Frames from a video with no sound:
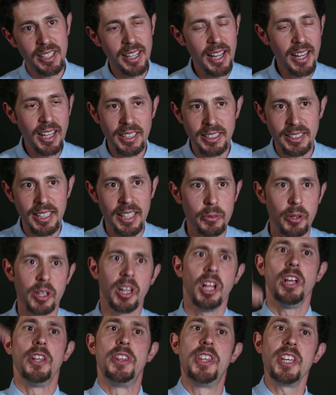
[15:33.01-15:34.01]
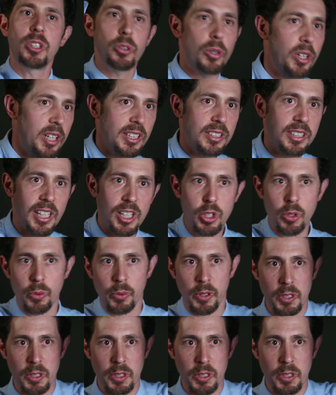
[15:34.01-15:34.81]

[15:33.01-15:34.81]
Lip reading: They're not going to say, well, this organization